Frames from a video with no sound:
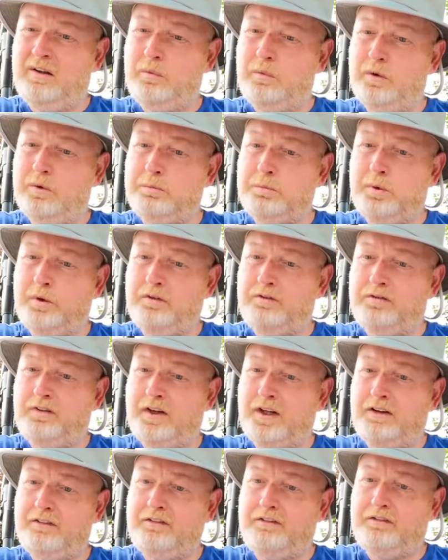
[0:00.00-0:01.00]

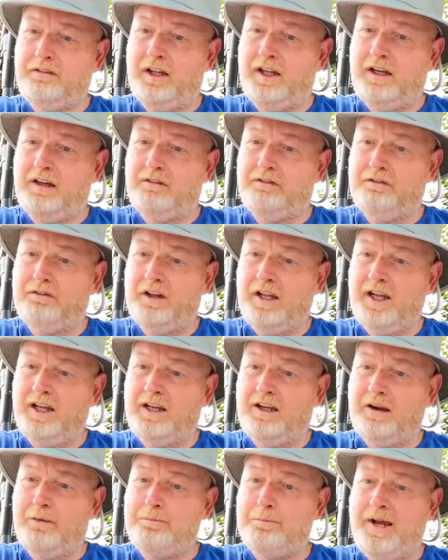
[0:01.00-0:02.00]
1.5
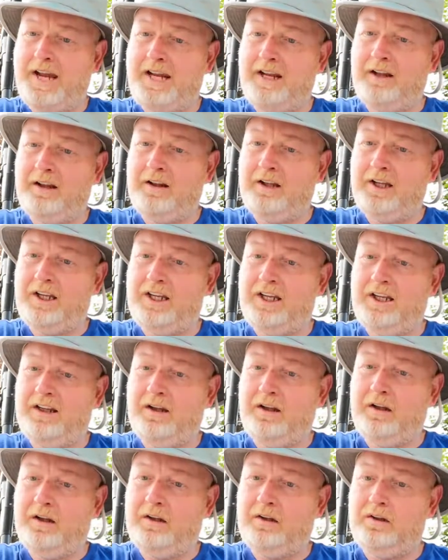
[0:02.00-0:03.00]
Flake male
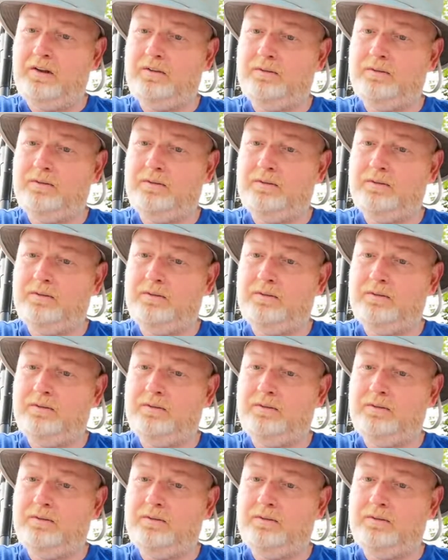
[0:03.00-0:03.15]
gill.